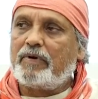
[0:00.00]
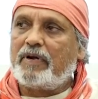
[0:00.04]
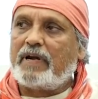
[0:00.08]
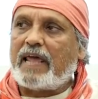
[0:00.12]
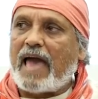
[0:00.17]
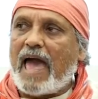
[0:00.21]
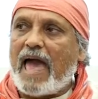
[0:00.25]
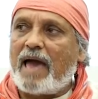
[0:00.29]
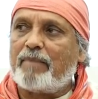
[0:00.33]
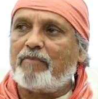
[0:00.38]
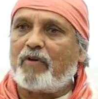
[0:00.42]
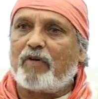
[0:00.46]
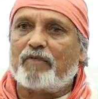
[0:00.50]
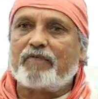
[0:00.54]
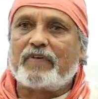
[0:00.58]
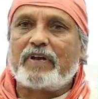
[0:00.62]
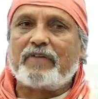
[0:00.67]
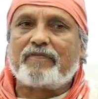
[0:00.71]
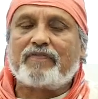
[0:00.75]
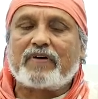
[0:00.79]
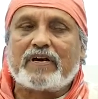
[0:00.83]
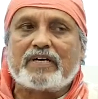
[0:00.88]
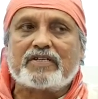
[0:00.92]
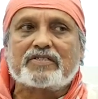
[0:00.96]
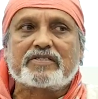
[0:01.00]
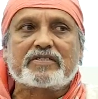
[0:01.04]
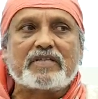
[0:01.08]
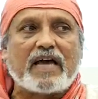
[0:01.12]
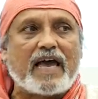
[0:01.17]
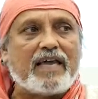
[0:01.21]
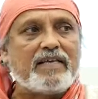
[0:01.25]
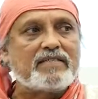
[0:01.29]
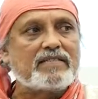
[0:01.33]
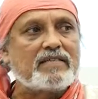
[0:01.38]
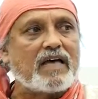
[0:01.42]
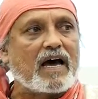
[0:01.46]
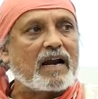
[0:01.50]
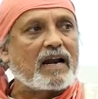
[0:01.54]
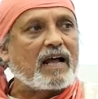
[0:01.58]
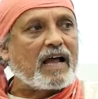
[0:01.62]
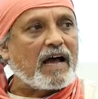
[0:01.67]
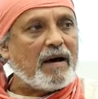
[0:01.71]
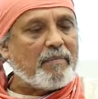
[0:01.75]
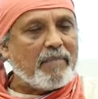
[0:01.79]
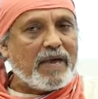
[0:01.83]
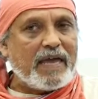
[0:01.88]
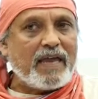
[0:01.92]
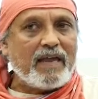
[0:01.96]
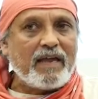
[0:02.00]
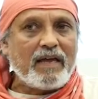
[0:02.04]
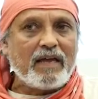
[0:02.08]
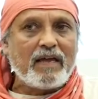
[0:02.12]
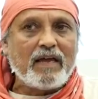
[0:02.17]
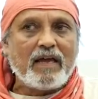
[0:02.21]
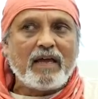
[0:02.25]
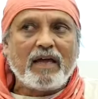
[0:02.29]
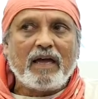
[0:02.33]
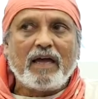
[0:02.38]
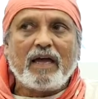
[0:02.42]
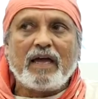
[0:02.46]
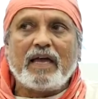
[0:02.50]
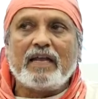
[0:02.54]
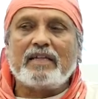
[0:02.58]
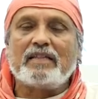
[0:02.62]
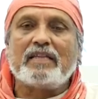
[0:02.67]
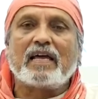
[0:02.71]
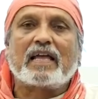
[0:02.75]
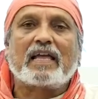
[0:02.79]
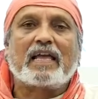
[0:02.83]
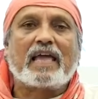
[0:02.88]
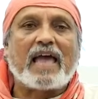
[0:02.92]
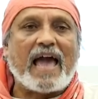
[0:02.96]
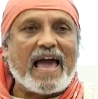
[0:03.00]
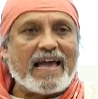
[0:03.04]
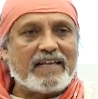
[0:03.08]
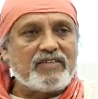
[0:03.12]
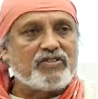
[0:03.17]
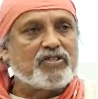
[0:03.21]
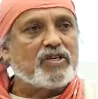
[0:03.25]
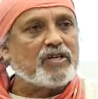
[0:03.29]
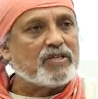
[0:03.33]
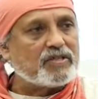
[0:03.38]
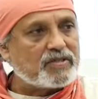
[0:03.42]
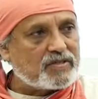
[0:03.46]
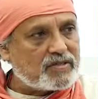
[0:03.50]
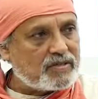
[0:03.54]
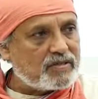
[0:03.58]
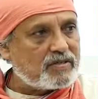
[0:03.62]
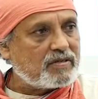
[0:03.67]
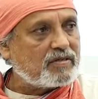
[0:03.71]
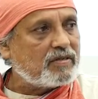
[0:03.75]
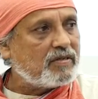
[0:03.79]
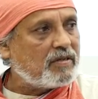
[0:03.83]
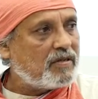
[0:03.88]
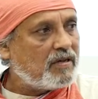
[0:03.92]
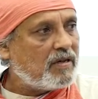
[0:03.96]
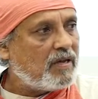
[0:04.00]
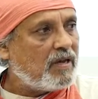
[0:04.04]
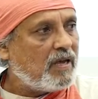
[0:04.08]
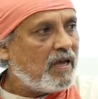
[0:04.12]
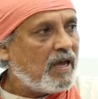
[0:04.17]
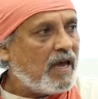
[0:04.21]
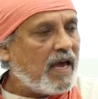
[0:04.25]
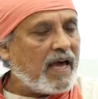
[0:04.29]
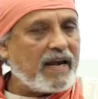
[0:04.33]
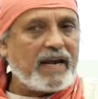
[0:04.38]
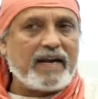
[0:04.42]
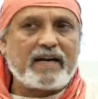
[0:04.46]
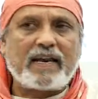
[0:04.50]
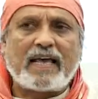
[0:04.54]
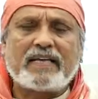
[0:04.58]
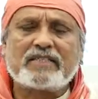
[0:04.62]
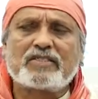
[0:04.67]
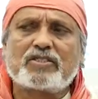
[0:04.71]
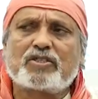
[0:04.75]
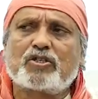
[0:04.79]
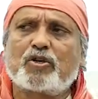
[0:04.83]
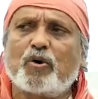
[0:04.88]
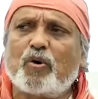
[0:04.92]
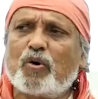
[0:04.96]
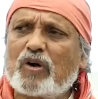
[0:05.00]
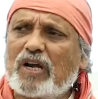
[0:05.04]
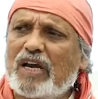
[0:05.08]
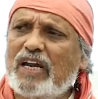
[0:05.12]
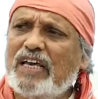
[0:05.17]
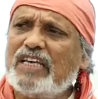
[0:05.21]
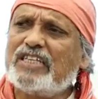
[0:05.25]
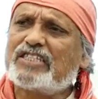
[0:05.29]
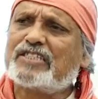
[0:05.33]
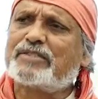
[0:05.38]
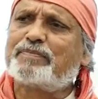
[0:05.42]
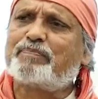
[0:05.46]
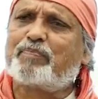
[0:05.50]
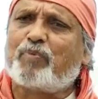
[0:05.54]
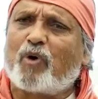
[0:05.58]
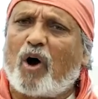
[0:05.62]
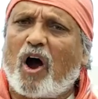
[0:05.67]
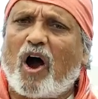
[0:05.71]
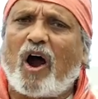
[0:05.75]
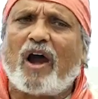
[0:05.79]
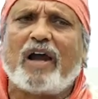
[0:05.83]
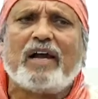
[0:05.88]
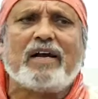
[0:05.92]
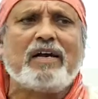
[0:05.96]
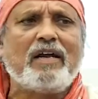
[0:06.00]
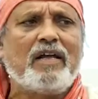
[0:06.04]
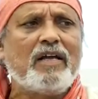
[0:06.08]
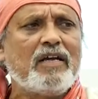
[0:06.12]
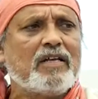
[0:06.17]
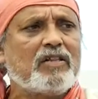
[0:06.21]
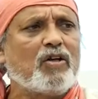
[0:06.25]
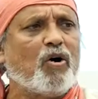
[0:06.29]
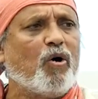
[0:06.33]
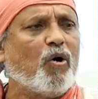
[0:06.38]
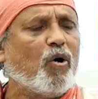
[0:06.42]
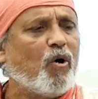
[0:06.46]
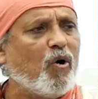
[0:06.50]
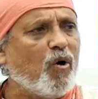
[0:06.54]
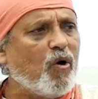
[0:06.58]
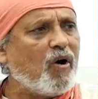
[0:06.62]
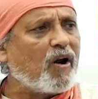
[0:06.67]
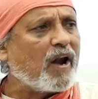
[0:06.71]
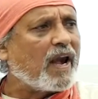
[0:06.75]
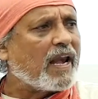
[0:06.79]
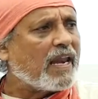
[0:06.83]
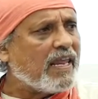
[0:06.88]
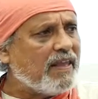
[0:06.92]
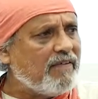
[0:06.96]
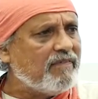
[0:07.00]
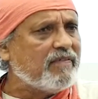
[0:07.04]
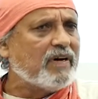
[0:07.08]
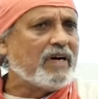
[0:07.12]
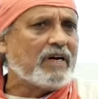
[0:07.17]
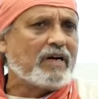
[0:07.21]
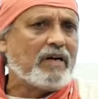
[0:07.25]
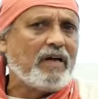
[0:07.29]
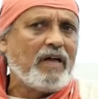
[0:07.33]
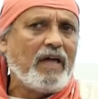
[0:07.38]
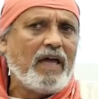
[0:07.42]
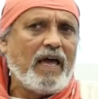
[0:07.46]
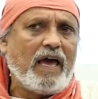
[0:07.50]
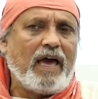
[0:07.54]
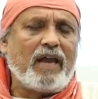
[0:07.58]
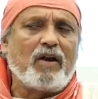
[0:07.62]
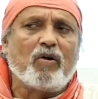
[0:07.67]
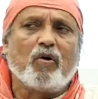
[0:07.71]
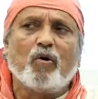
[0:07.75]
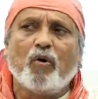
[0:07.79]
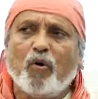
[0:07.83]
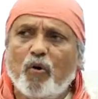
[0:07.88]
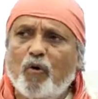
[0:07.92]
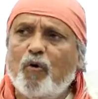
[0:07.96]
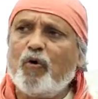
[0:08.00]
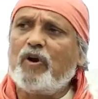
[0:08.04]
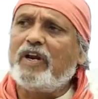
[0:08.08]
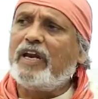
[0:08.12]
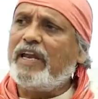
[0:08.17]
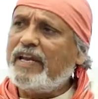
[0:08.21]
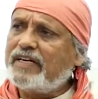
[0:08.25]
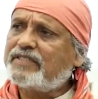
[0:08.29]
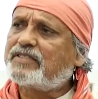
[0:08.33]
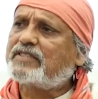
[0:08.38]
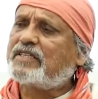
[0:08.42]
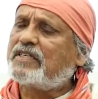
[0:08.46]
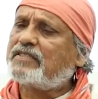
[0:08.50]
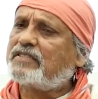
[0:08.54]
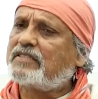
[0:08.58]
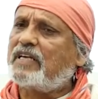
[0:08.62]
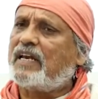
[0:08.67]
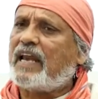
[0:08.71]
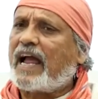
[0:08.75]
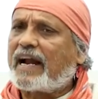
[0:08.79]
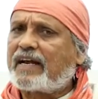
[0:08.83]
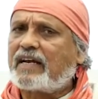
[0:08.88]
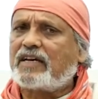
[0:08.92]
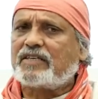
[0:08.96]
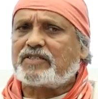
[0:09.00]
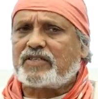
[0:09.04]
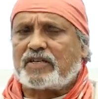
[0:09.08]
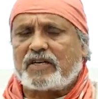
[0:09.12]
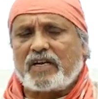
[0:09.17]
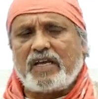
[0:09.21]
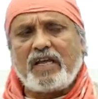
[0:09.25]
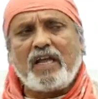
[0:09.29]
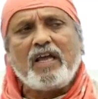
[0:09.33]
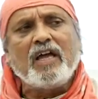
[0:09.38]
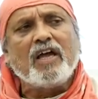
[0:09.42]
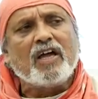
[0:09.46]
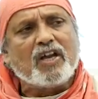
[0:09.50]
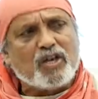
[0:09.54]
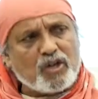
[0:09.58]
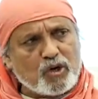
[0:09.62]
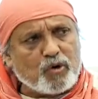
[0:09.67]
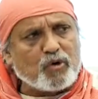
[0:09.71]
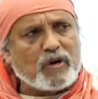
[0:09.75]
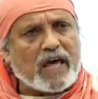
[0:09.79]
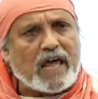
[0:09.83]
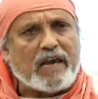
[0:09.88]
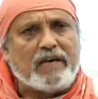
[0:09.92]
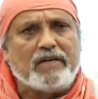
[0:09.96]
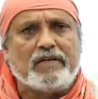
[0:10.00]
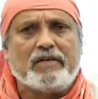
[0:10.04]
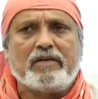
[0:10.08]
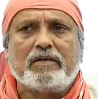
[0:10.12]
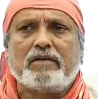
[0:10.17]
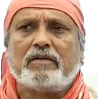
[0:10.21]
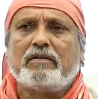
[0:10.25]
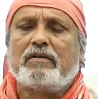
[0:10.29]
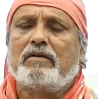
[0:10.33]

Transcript: dams of different size are coming in the Ganges. And it has totally spoiled the whole river. And who needs this electricity? New Delhi.